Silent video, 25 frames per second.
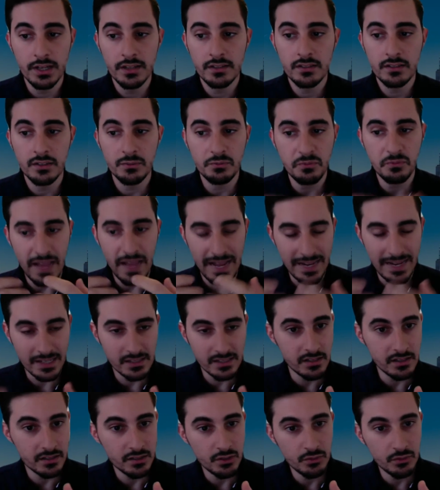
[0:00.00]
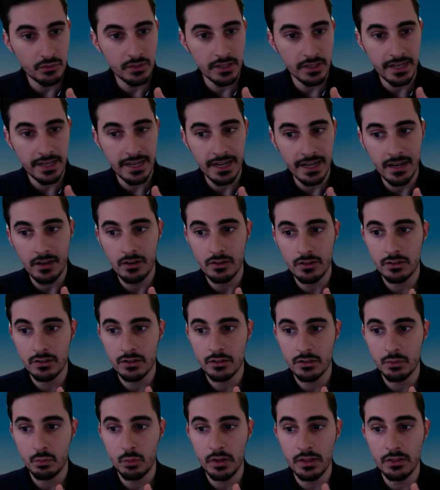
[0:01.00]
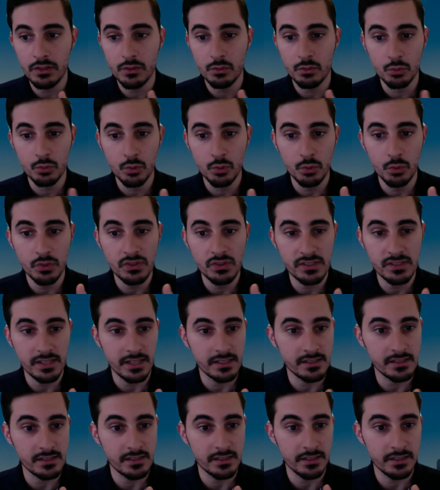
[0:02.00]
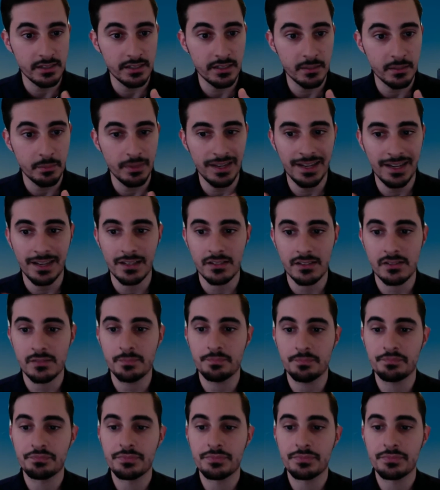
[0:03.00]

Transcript: to facts that you've encountered when the rule was tested in the past.